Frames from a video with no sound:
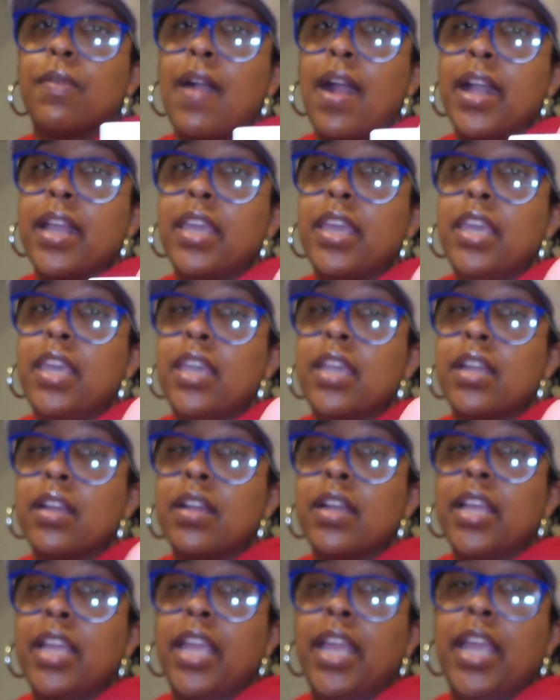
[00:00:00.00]
right here
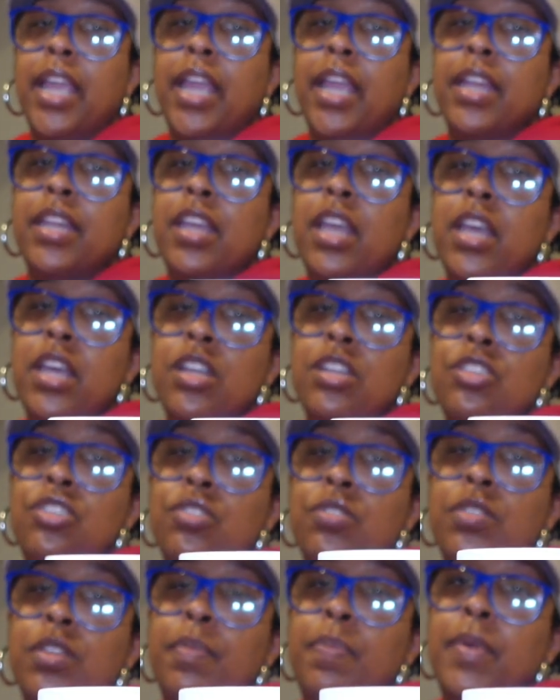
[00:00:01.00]
in
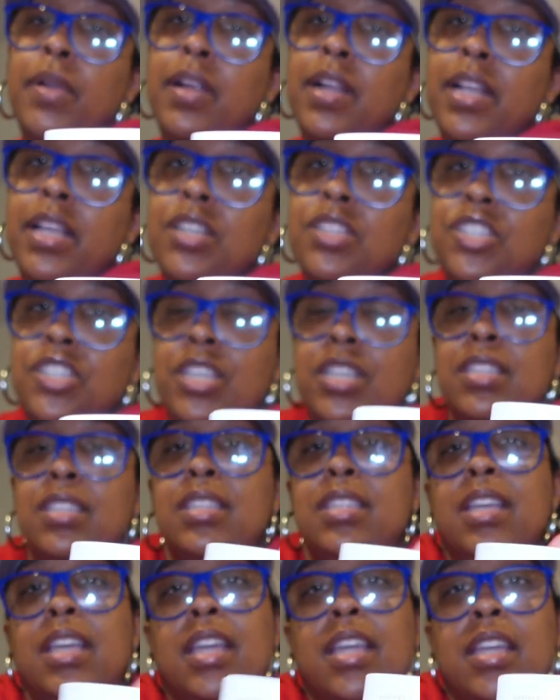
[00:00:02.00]
juniper and
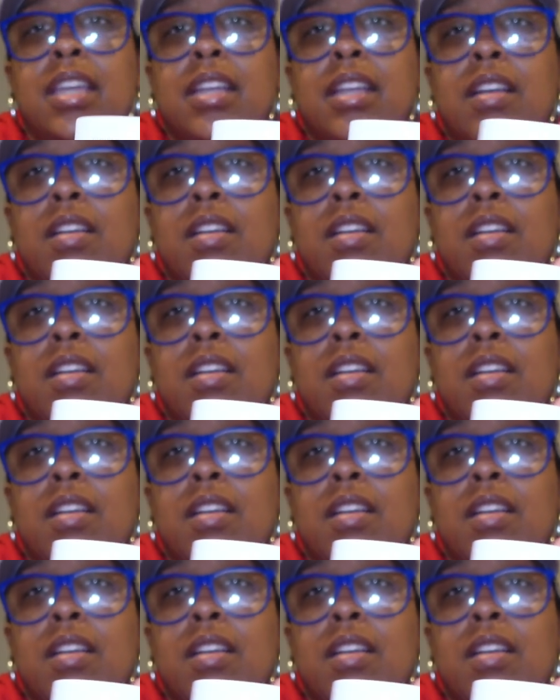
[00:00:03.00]
ginseng.